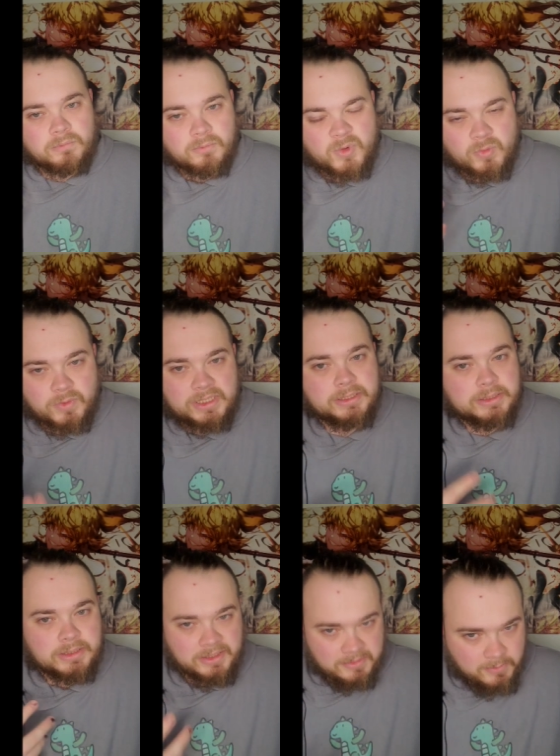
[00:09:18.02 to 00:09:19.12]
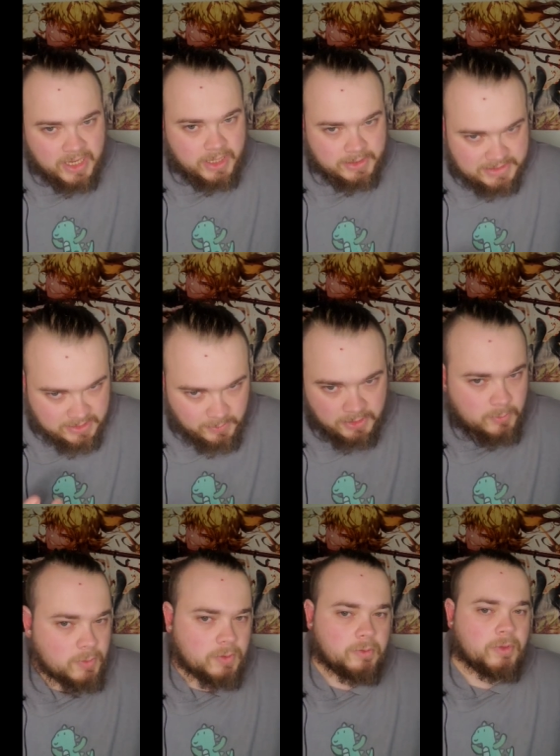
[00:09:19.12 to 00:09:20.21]
real impacts to
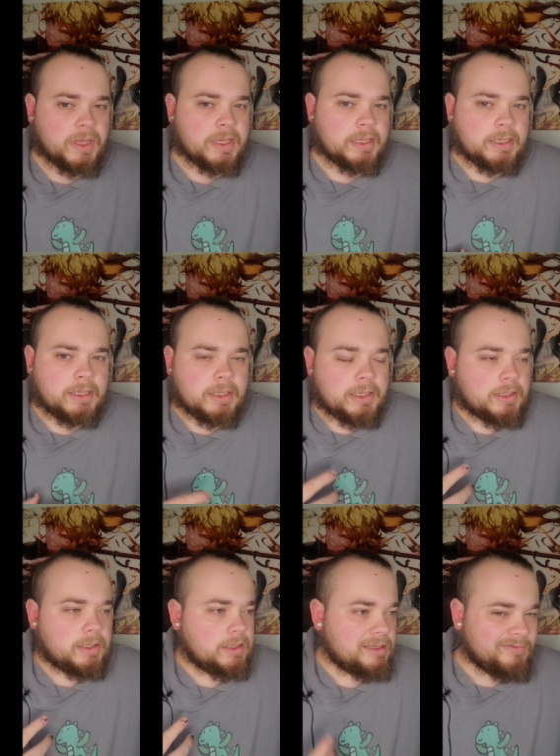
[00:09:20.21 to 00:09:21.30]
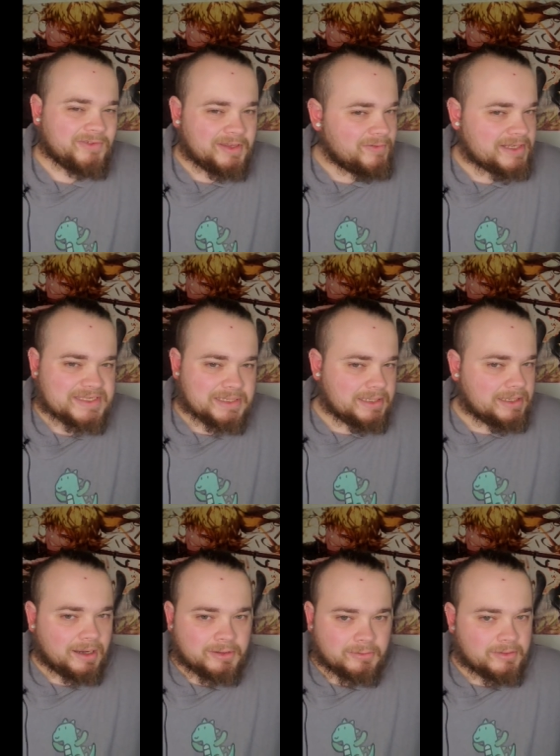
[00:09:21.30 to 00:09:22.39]
people, even if it's
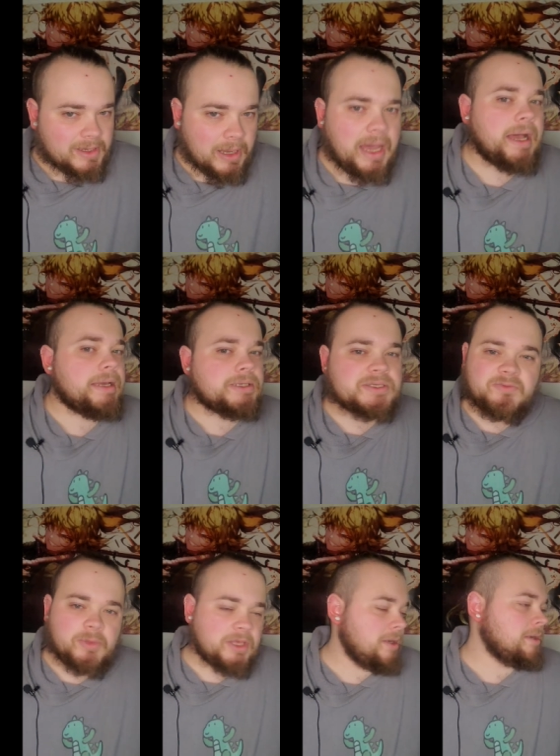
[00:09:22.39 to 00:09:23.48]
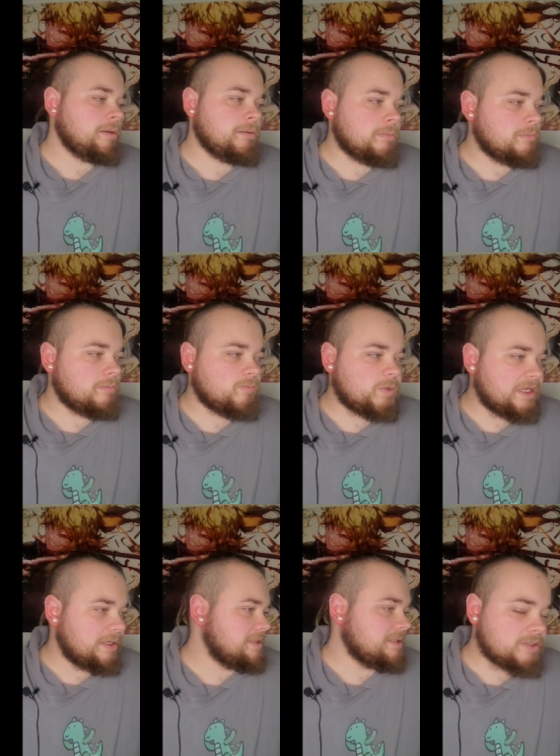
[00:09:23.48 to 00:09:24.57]
under the guise of being
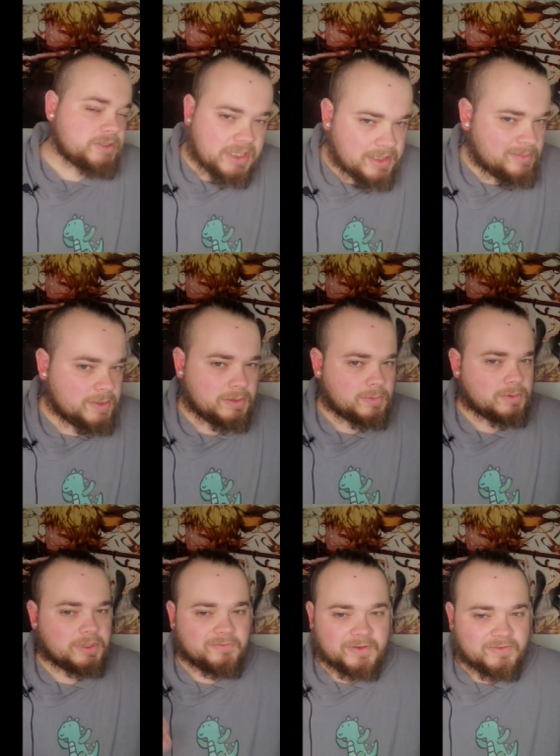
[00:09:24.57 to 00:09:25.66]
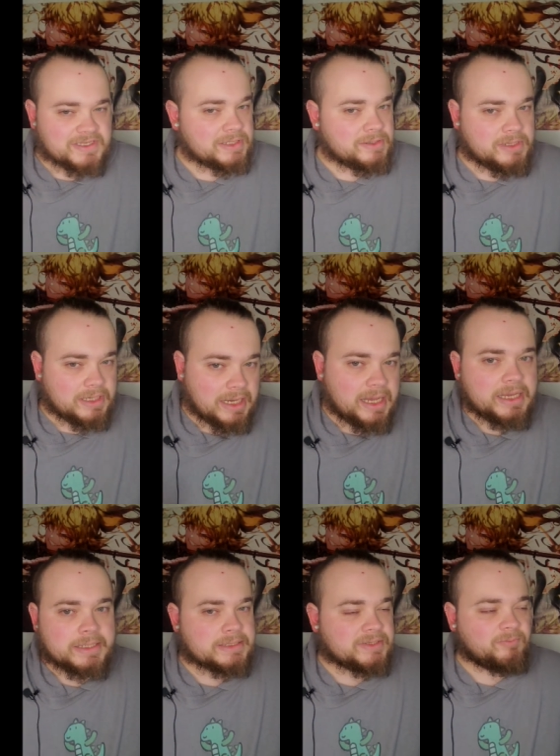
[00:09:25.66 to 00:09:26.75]
related to entertainment, or even if it's under the
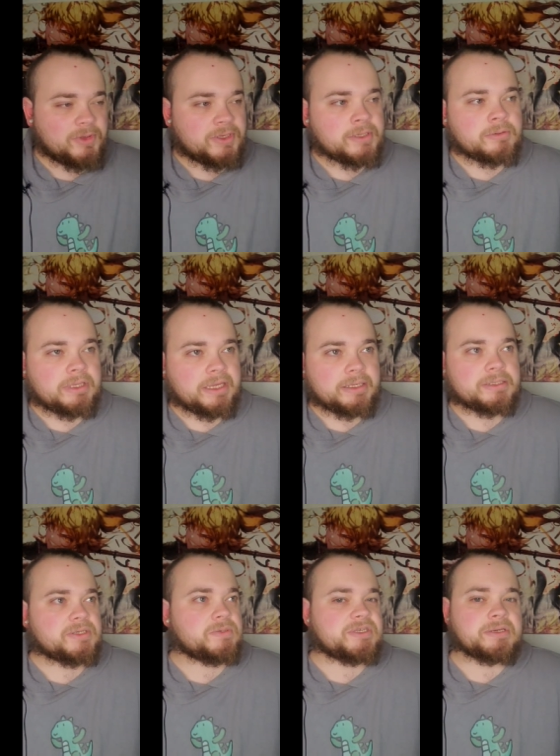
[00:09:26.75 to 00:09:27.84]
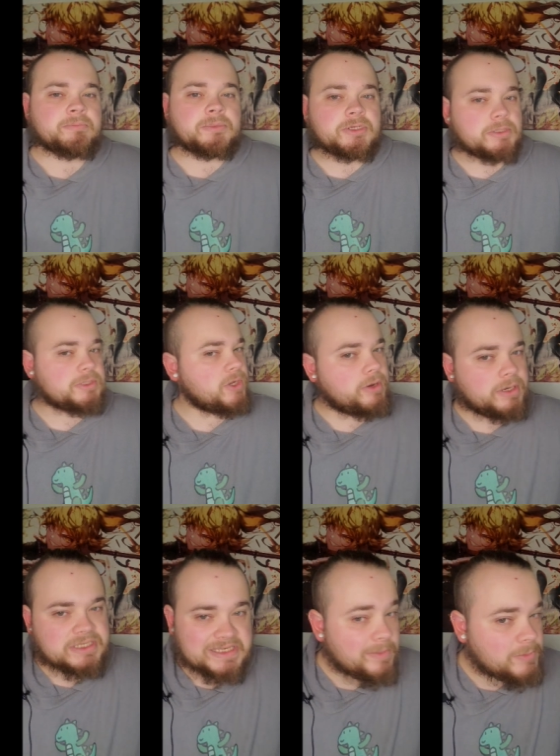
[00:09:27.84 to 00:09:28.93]
guise of being related to some tertiary
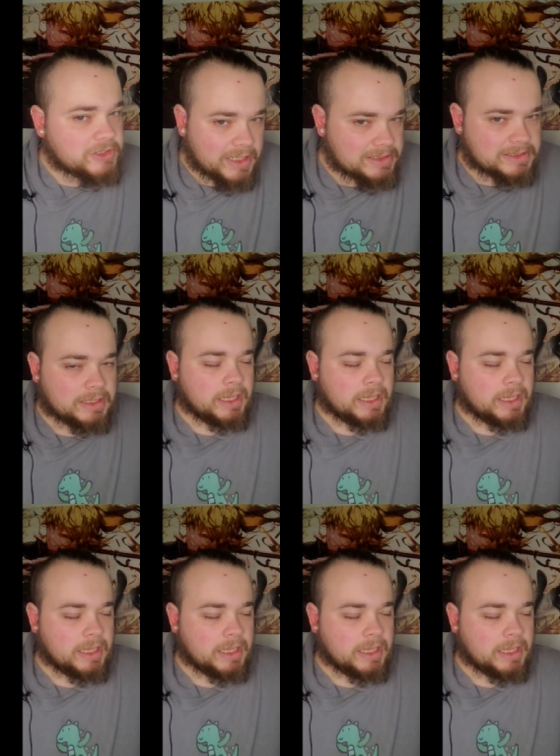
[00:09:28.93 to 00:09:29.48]
subject,